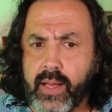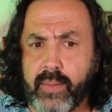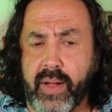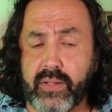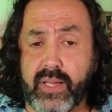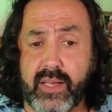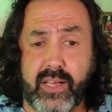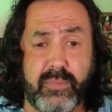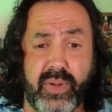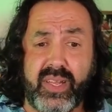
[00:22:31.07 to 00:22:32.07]
about a
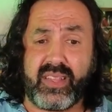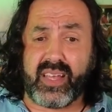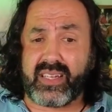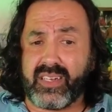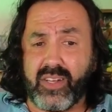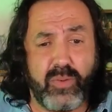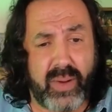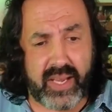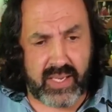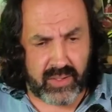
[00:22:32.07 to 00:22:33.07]
company that
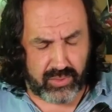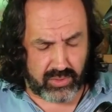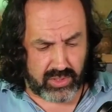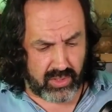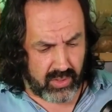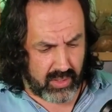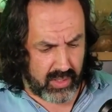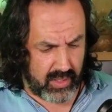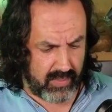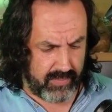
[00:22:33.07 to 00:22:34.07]
nobody knows
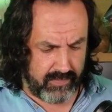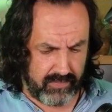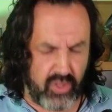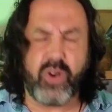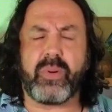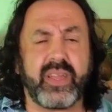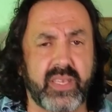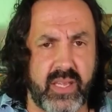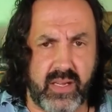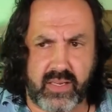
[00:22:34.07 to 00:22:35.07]
or nobody
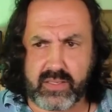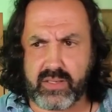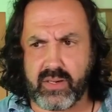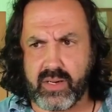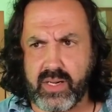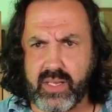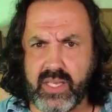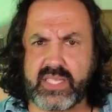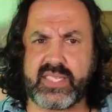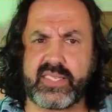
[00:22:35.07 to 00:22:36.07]
cares, or
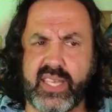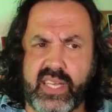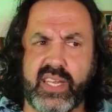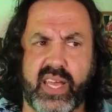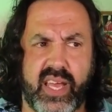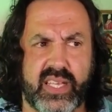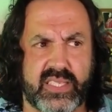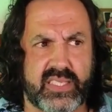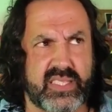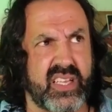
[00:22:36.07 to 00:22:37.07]
it's seen
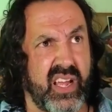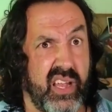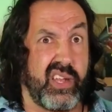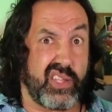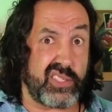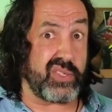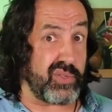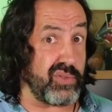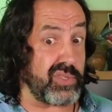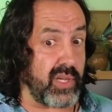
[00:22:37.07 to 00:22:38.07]
as a not so
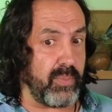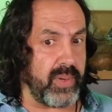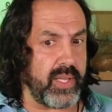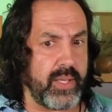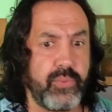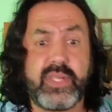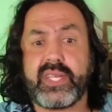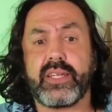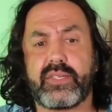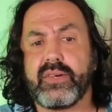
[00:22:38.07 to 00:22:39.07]
good company, we
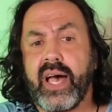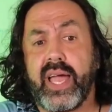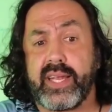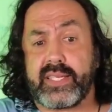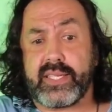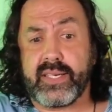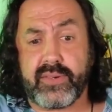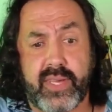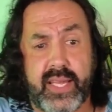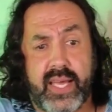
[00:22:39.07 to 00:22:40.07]
tend to hide it,
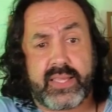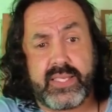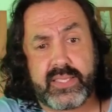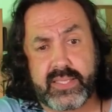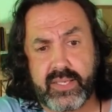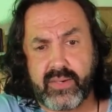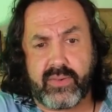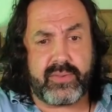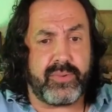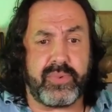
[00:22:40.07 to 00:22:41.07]
okay, like this.
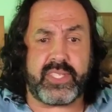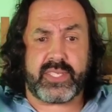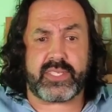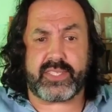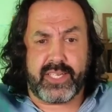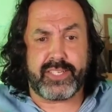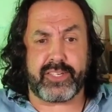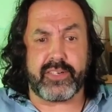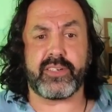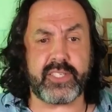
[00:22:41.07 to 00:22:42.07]
Oh, we just
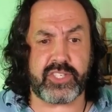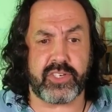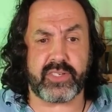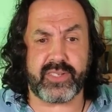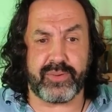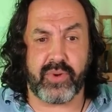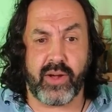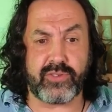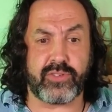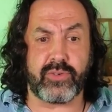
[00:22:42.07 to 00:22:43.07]
turn the shirt
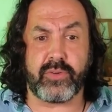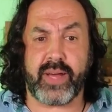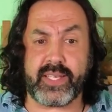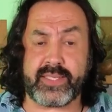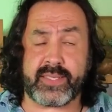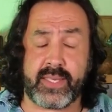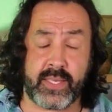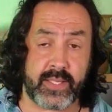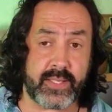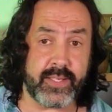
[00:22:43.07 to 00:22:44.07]
around so nobody
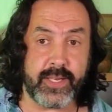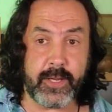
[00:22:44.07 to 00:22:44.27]
see it.